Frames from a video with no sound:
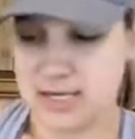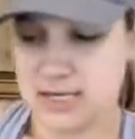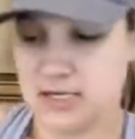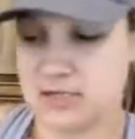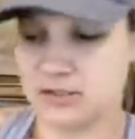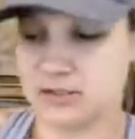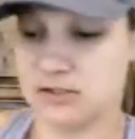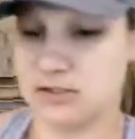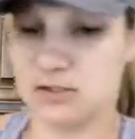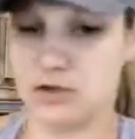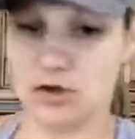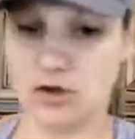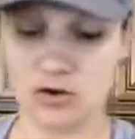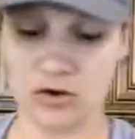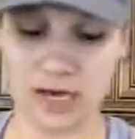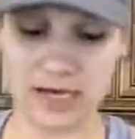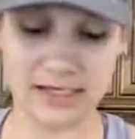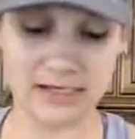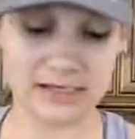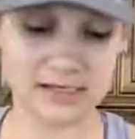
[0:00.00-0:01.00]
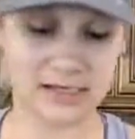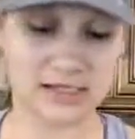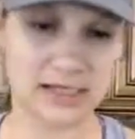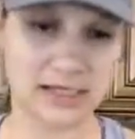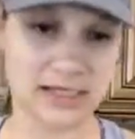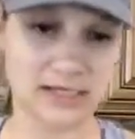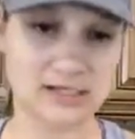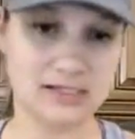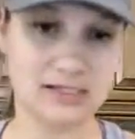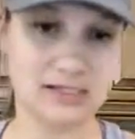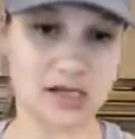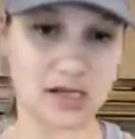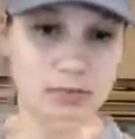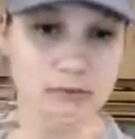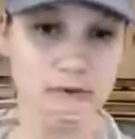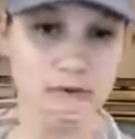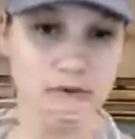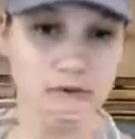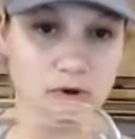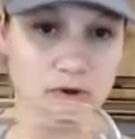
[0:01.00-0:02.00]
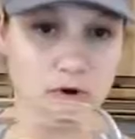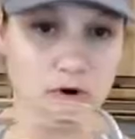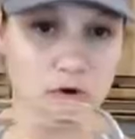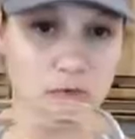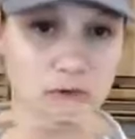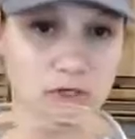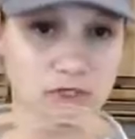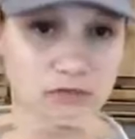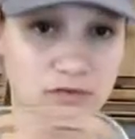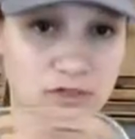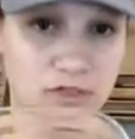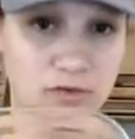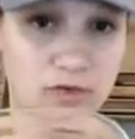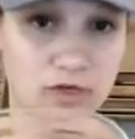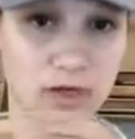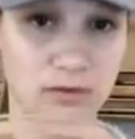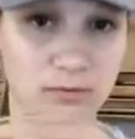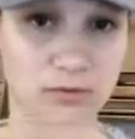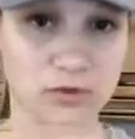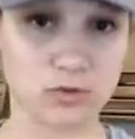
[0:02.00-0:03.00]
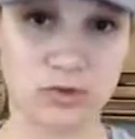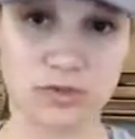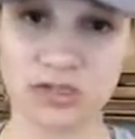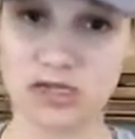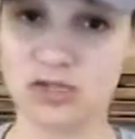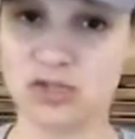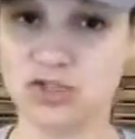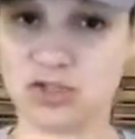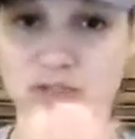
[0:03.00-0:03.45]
And so I sliced up a whole bunch of cucumbers with it.